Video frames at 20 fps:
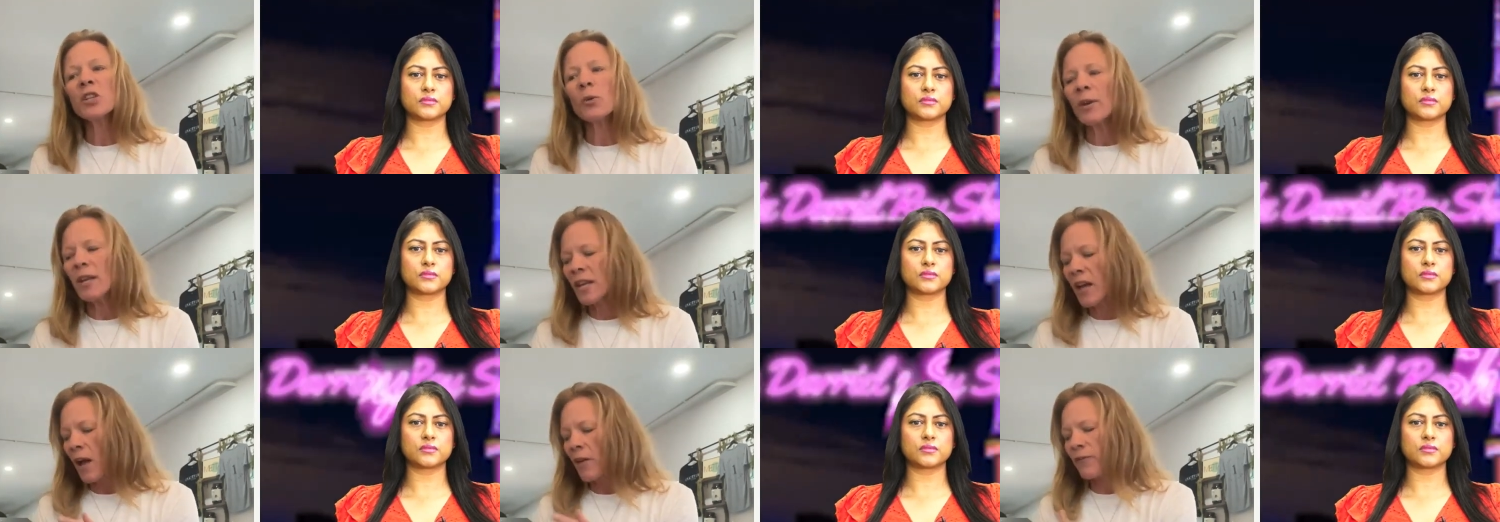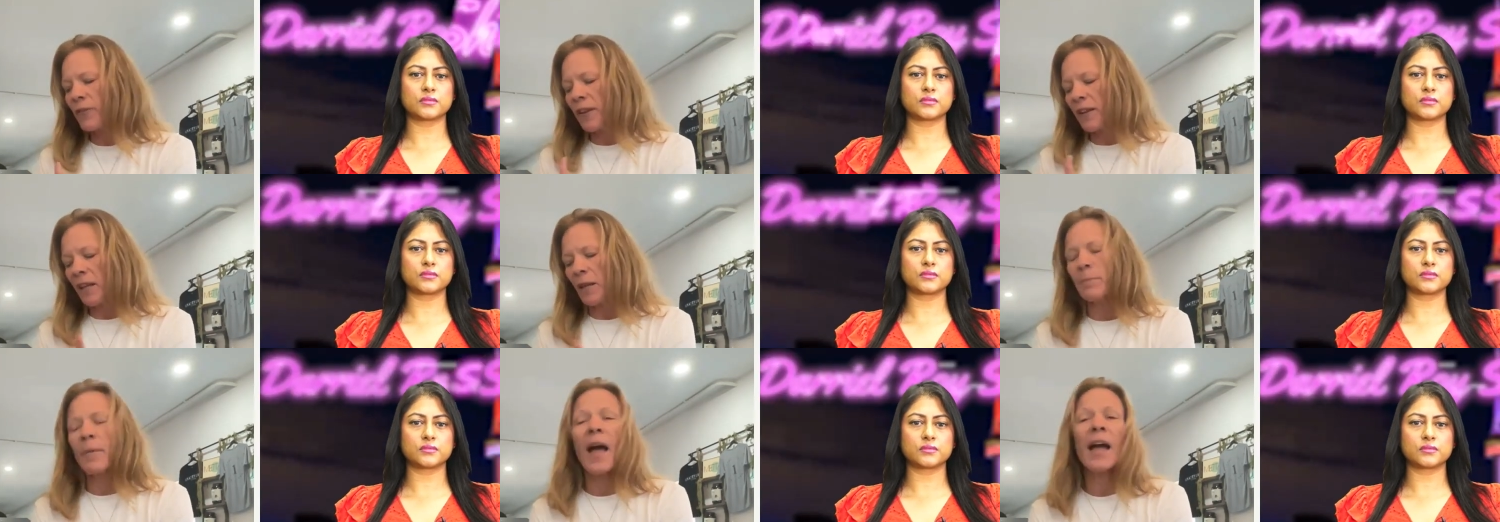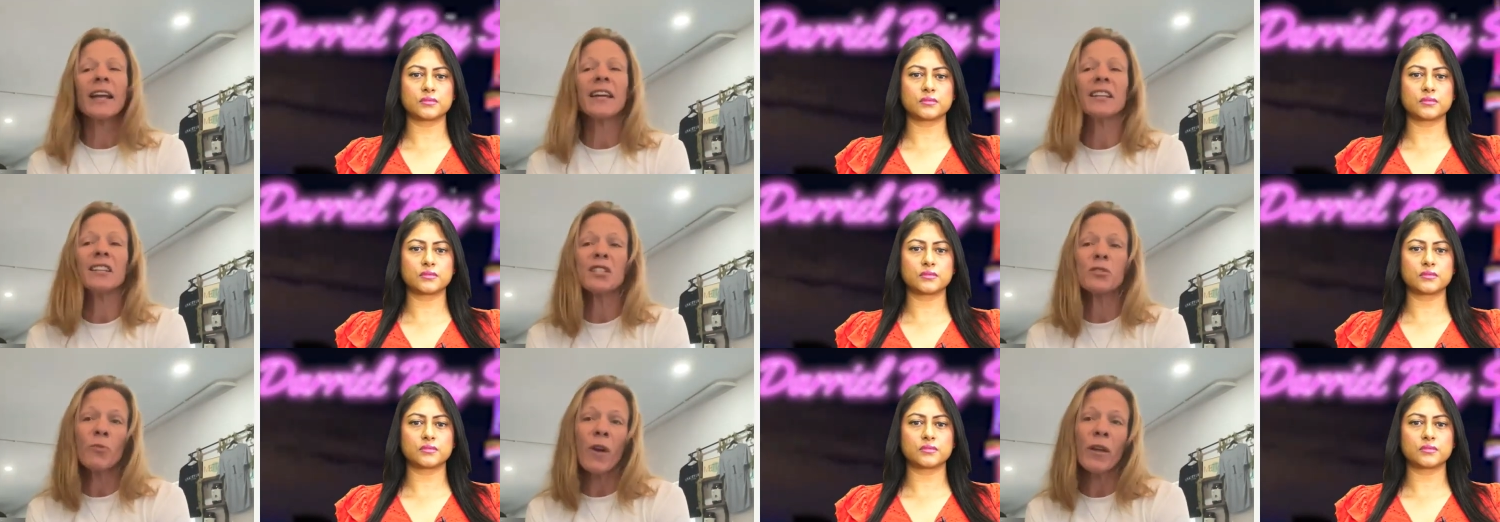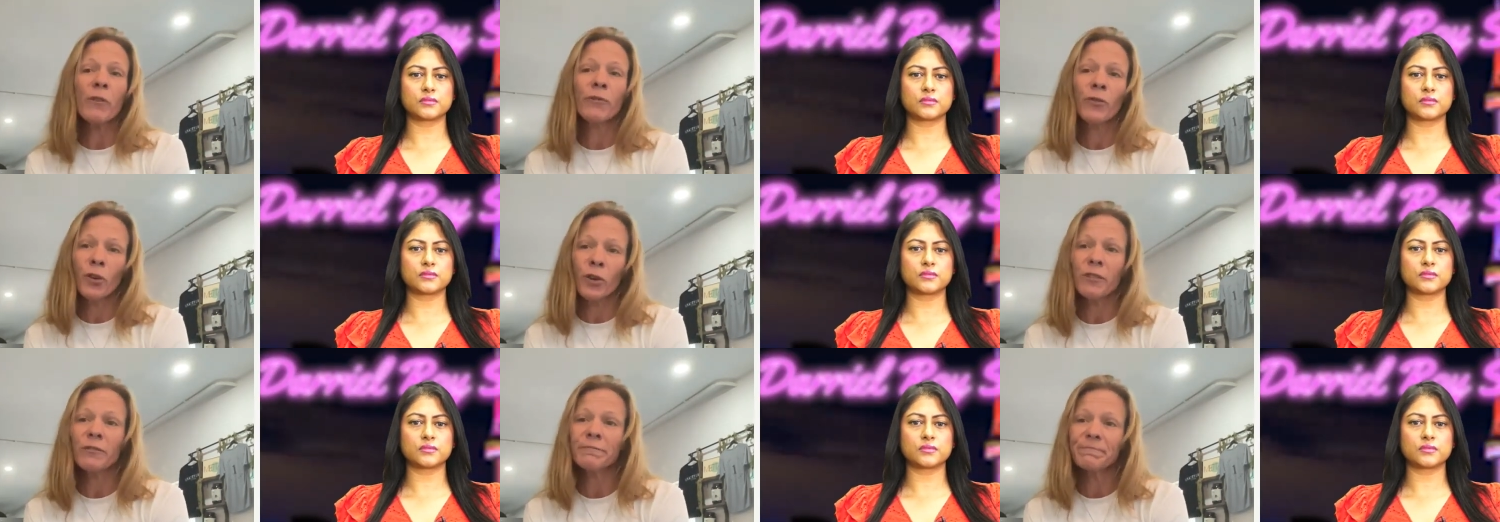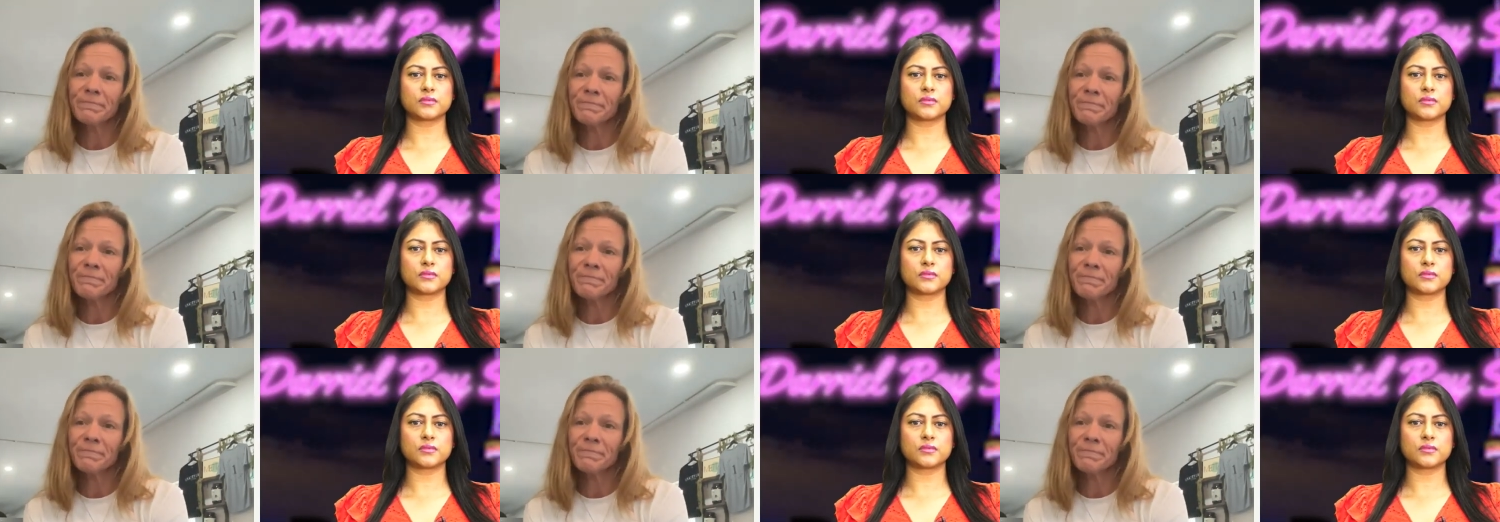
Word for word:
Speaker 1: So he got feeling back in his right foot.